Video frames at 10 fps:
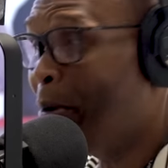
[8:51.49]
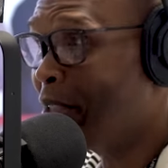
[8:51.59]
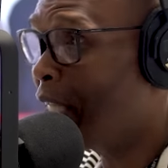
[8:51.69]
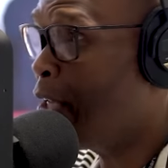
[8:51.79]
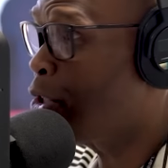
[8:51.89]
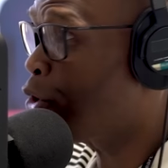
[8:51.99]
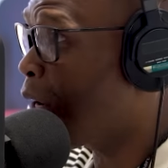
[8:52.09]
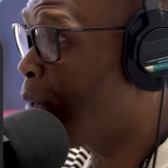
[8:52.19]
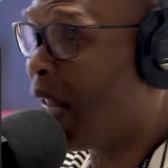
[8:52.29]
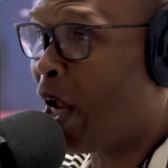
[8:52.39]
want to tell you
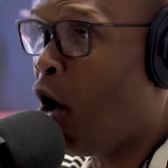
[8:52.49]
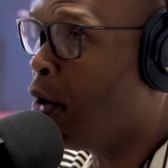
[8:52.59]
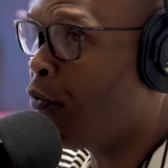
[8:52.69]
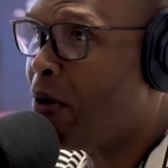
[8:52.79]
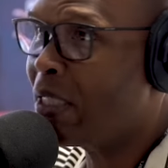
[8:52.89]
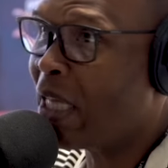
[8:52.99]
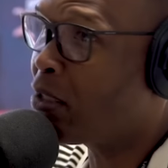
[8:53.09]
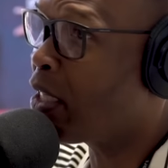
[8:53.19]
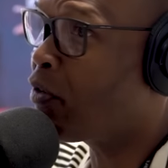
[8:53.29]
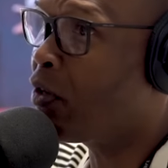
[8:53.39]
straight up, like all the freestyle
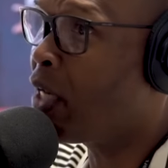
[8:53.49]
that you